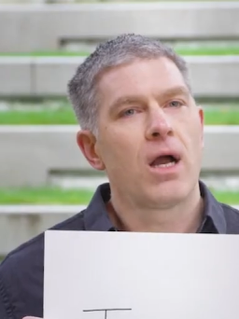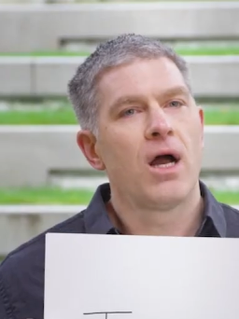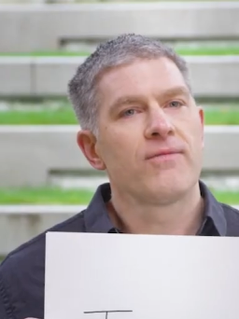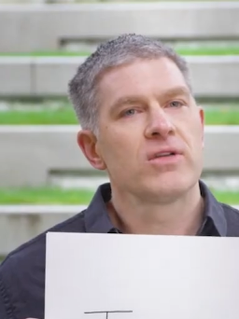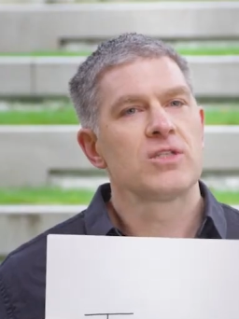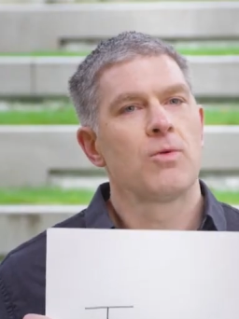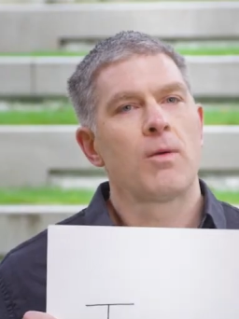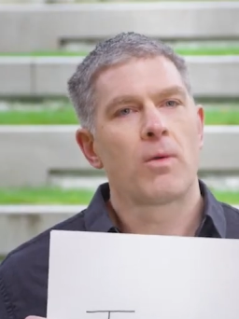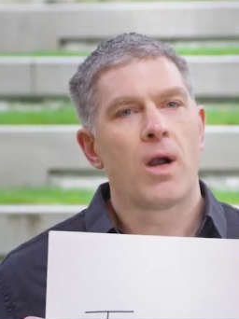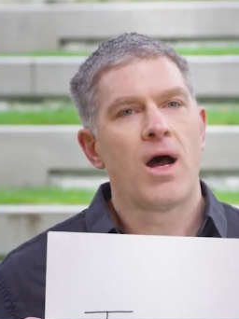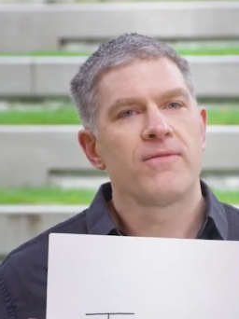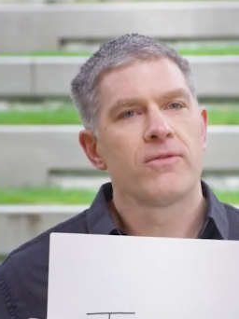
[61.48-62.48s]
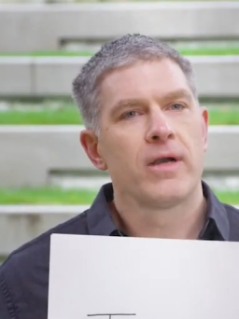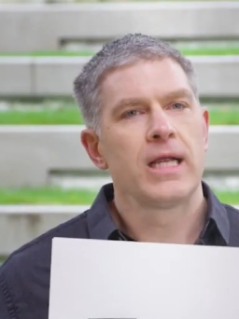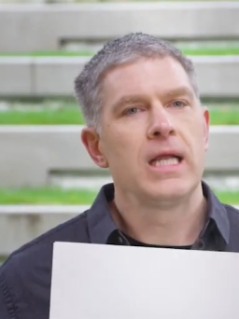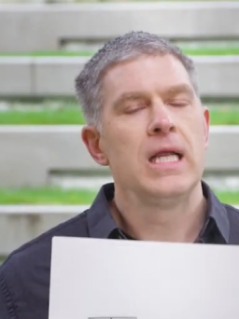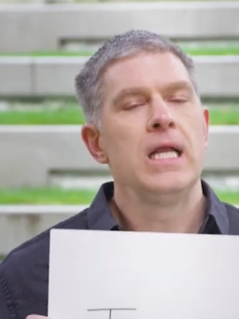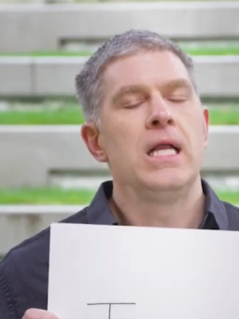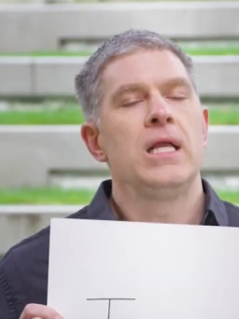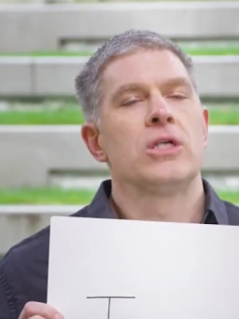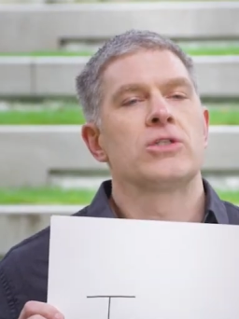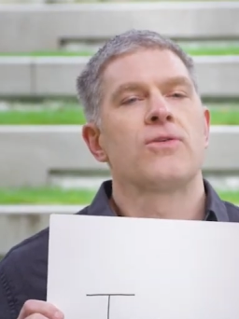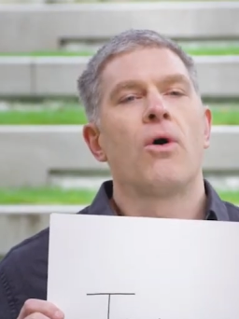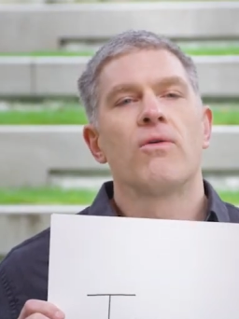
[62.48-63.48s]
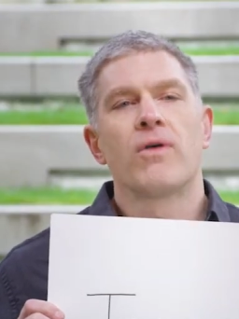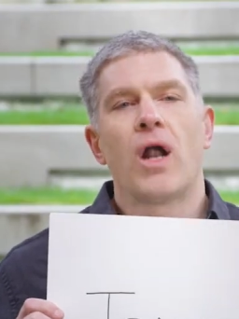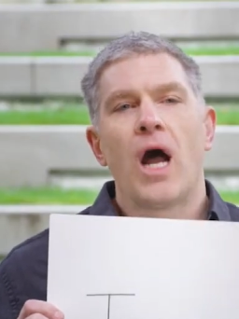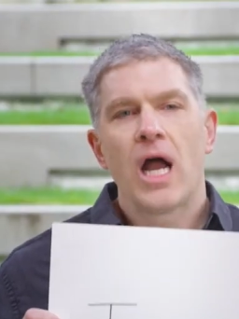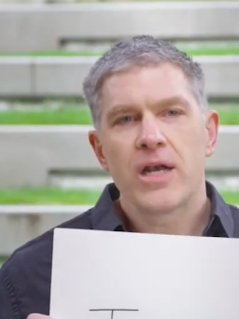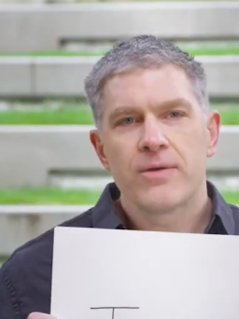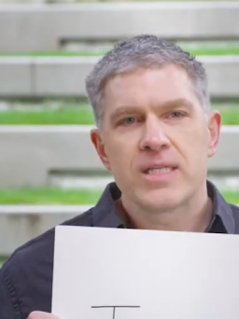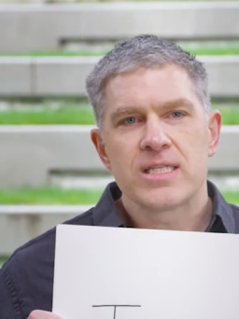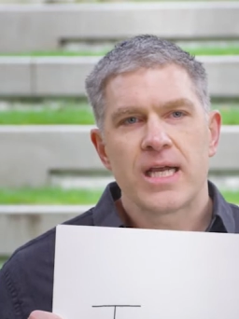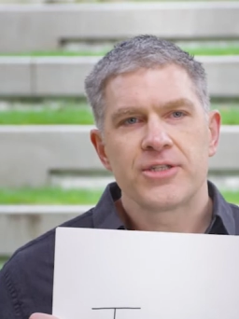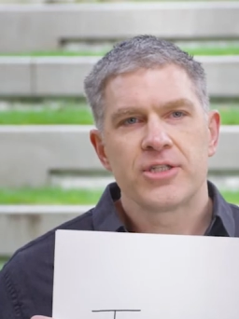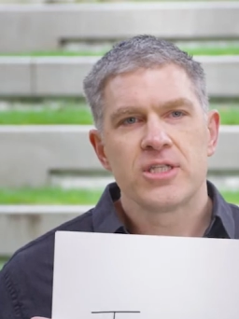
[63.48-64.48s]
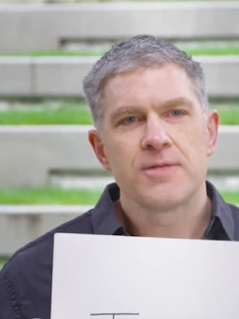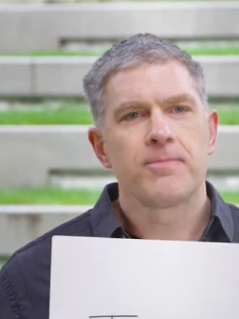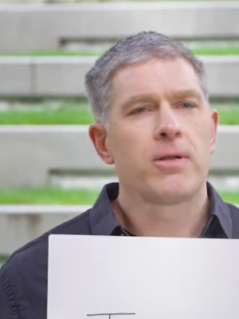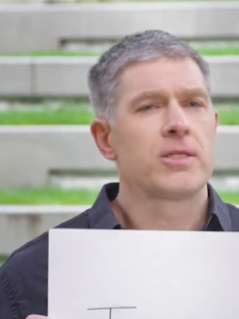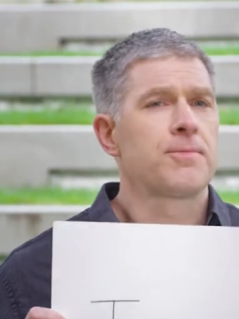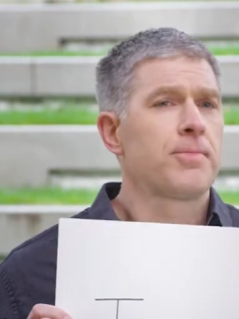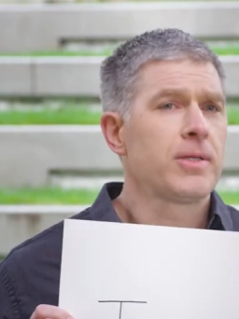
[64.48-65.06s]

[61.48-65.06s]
conference, what we're offering, there's over 100 sessions plus